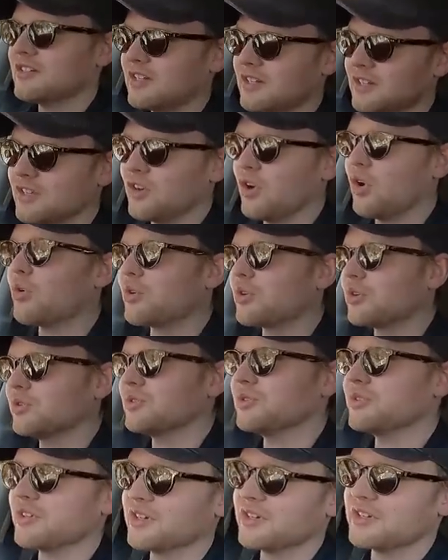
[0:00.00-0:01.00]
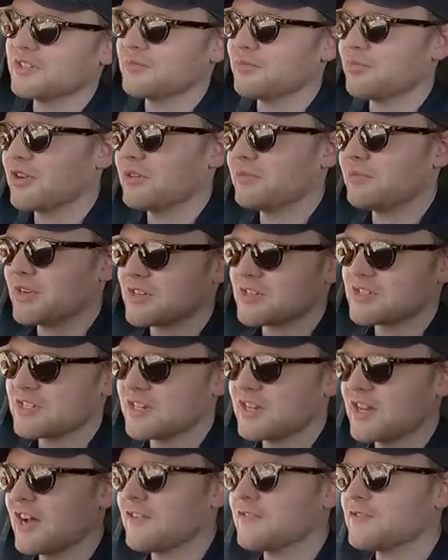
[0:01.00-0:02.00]
In the old Kluger, you pretty much
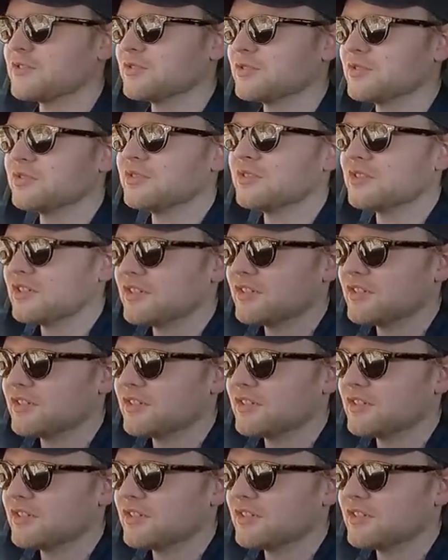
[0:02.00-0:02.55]
did have to.